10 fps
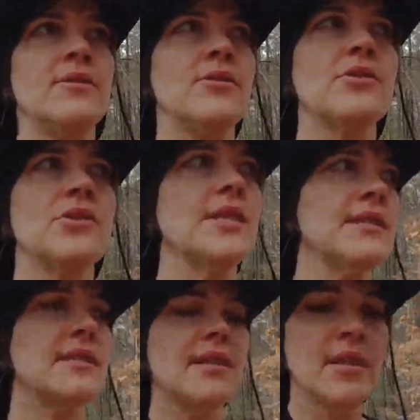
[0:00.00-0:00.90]
those
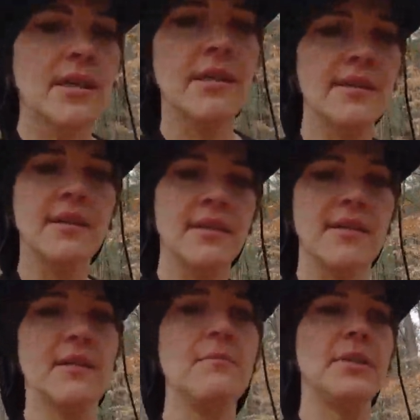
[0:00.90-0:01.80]
just
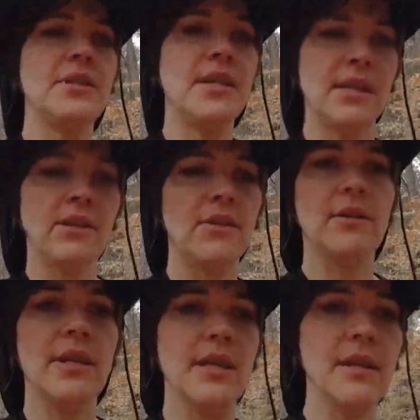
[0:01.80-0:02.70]
didn't
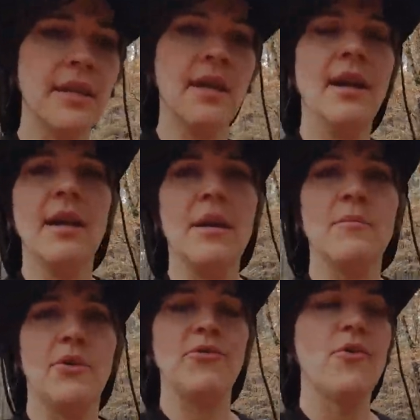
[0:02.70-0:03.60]
particularly
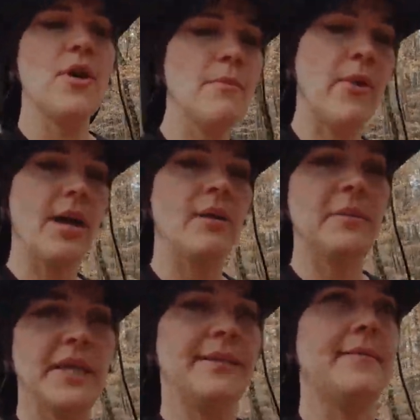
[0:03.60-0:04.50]
perform well,
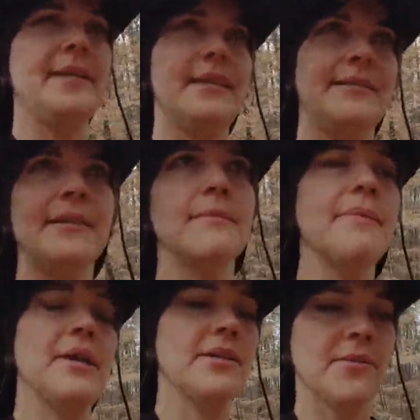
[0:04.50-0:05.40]
but I mean,
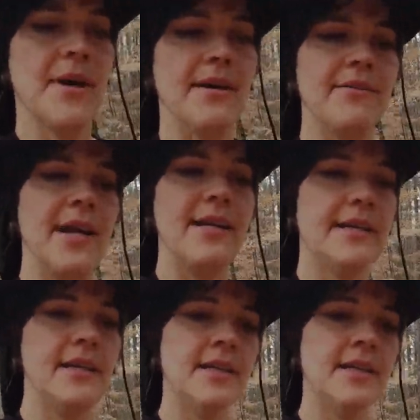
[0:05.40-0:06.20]
compared to what, right?